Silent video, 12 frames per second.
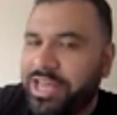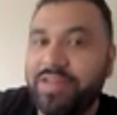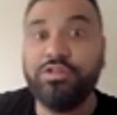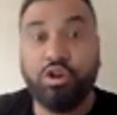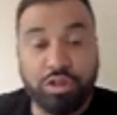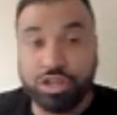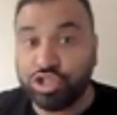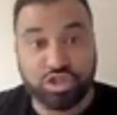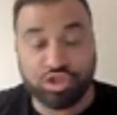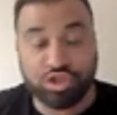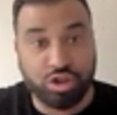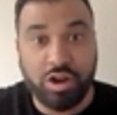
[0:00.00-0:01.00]
Even though the
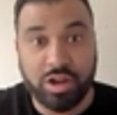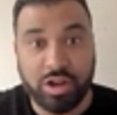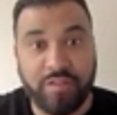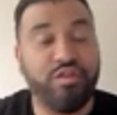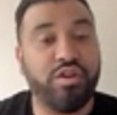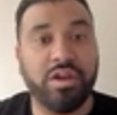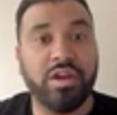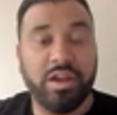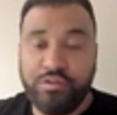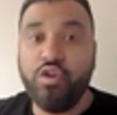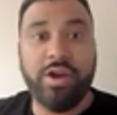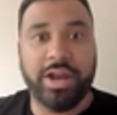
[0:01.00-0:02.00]
song, if you
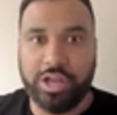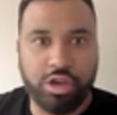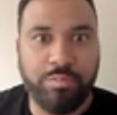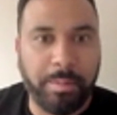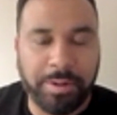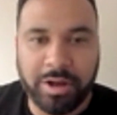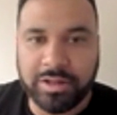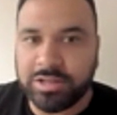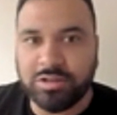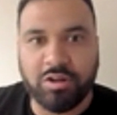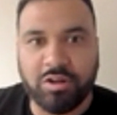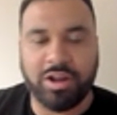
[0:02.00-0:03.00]
hear it, you probably like the song.